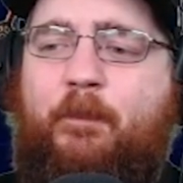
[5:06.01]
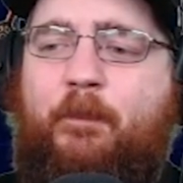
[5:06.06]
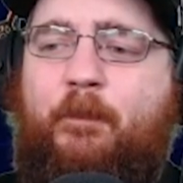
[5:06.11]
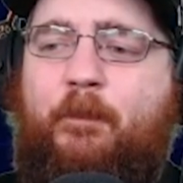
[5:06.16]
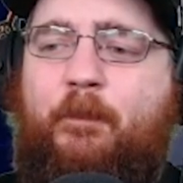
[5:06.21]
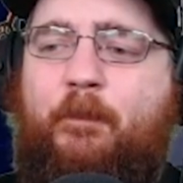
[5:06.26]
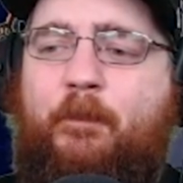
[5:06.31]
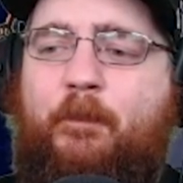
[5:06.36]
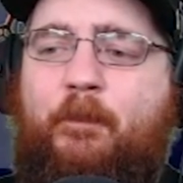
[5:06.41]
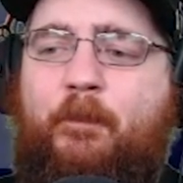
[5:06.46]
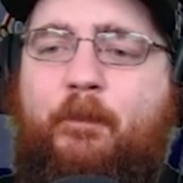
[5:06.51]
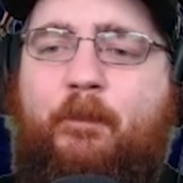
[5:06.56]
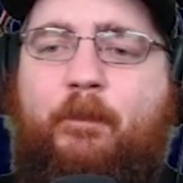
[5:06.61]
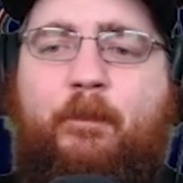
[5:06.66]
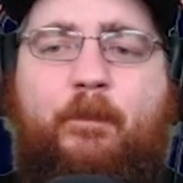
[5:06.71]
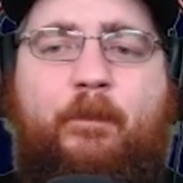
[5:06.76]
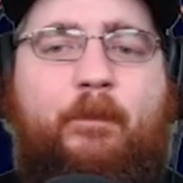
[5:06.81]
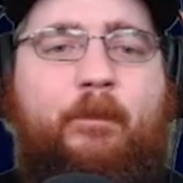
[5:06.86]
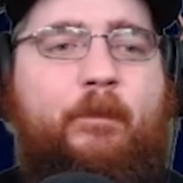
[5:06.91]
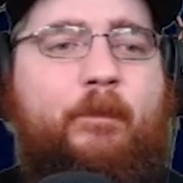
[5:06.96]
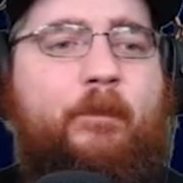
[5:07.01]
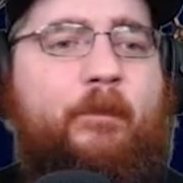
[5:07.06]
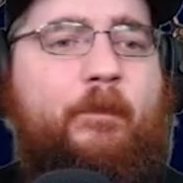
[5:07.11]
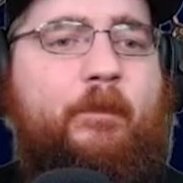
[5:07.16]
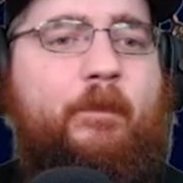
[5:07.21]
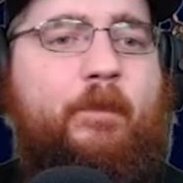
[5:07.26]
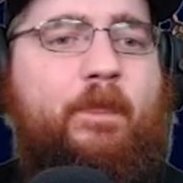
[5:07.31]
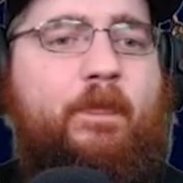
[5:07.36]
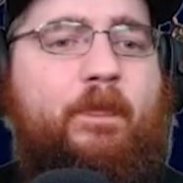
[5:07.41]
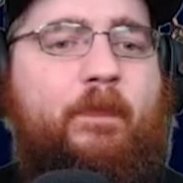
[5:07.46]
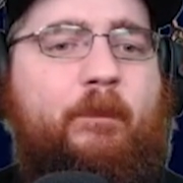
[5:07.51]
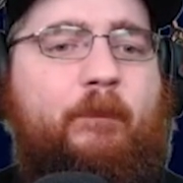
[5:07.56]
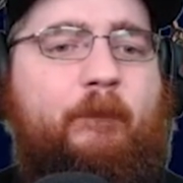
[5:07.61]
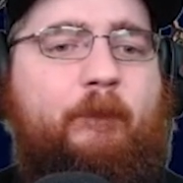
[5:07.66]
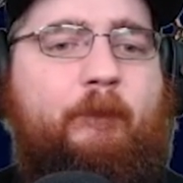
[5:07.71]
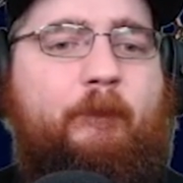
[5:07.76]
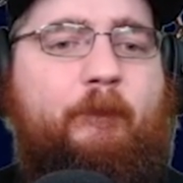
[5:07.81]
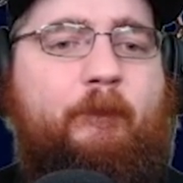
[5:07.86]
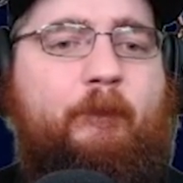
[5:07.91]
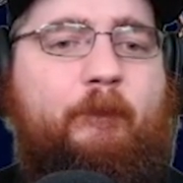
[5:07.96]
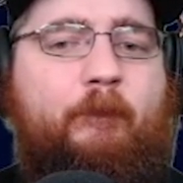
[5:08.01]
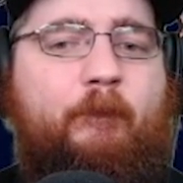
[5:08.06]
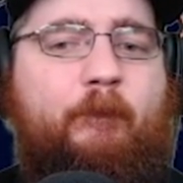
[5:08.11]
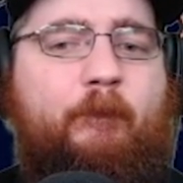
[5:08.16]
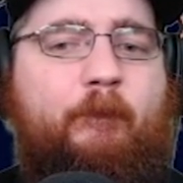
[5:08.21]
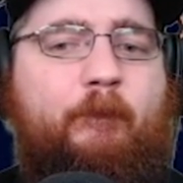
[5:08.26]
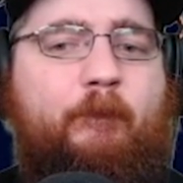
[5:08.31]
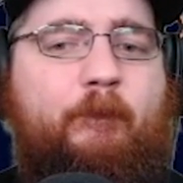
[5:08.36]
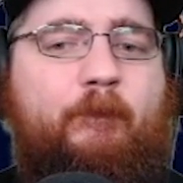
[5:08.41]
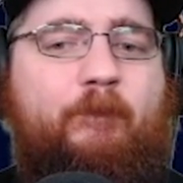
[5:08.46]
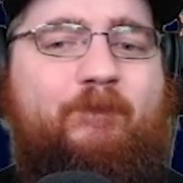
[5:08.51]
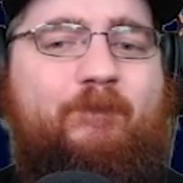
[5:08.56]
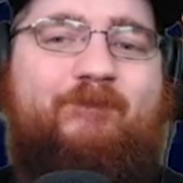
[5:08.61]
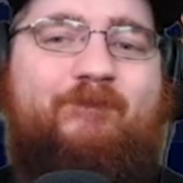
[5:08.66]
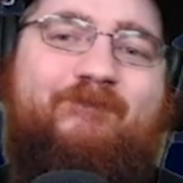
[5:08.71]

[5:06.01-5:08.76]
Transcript: Nothing is said.